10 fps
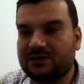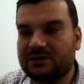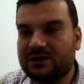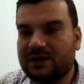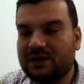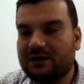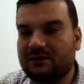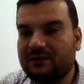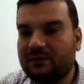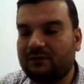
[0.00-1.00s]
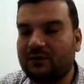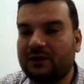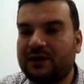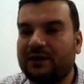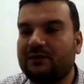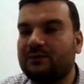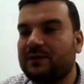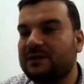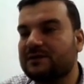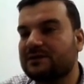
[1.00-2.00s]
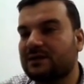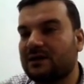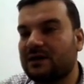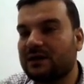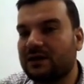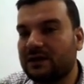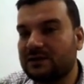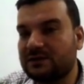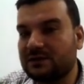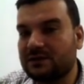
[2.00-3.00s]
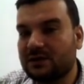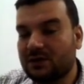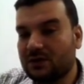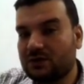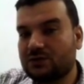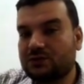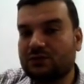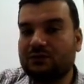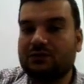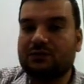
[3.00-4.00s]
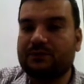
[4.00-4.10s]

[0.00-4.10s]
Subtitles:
Take 40 rupees a kg. So